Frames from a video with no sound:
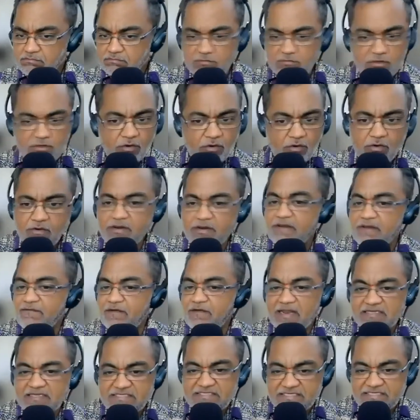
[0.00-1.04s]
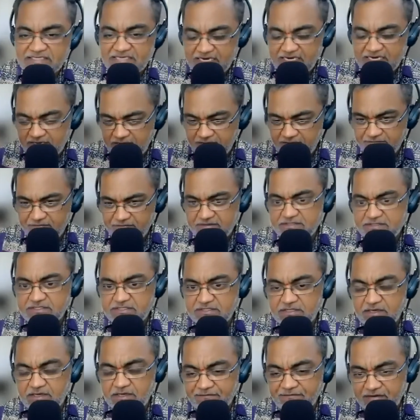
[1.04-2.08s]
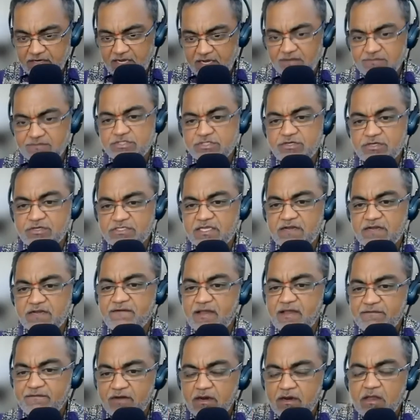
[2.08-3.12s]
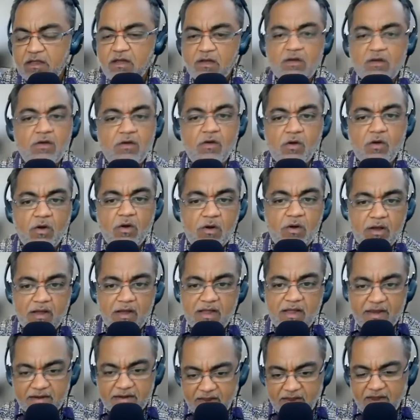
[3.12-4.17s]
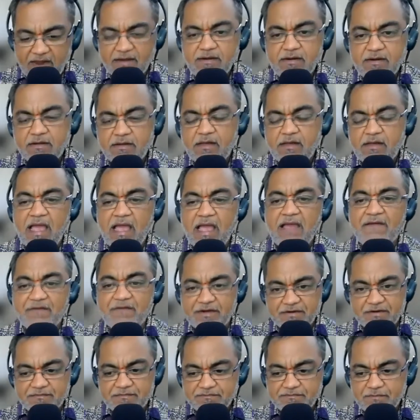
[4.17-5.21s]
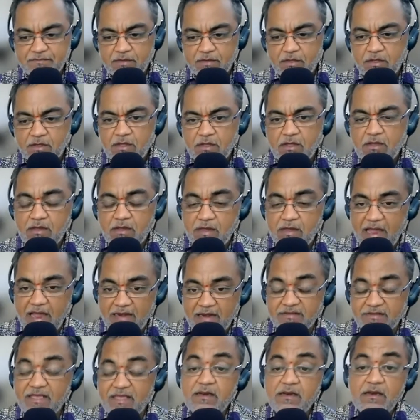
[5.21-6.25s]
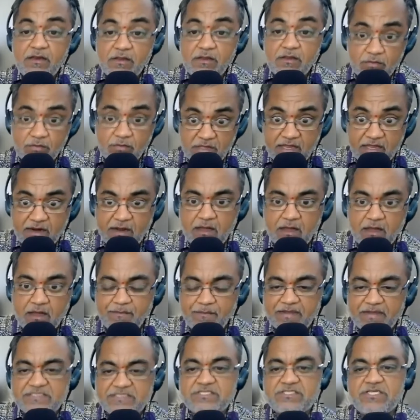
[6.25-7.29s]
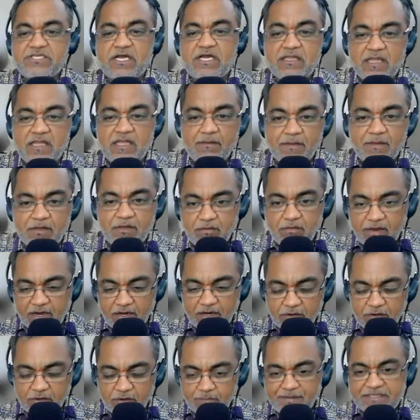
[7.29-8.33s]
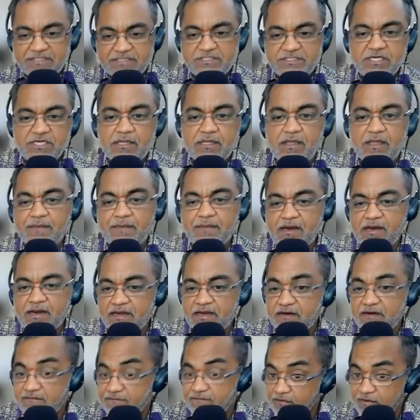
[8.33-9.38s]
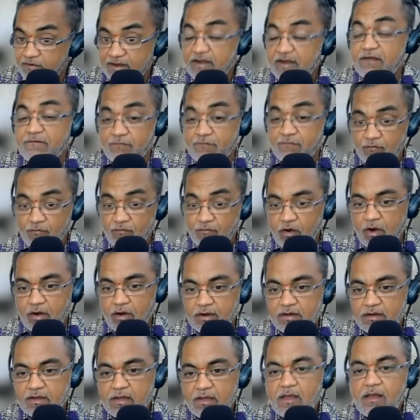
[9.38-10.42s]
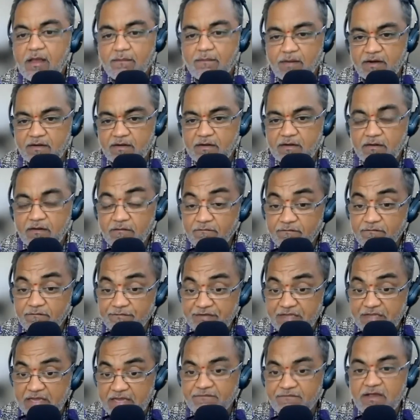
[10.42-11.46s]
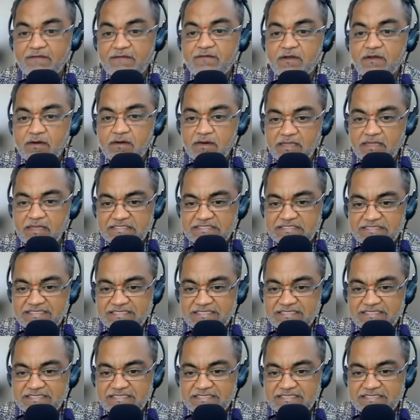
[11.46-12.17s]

don't even hesitate. If it comes to your survival, go ahead and have it. And then there are paschatapa. You can do paschatapa later for it if you want, but survival is the